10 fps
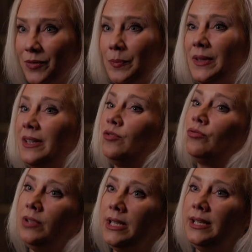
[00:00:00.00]
but it's
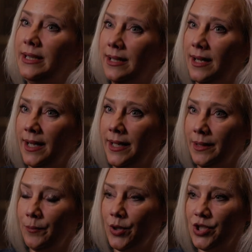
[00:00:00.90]
really a high
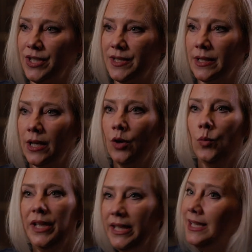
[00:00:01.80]
budget.
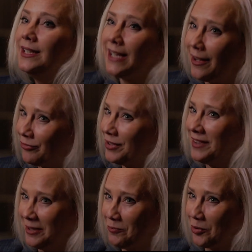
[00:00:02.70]
We needed
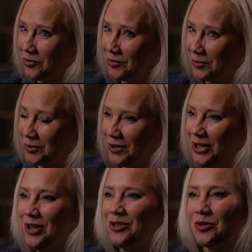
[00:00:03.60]
everything possible.
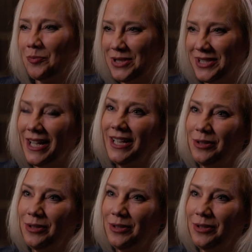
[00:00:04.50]
So beside the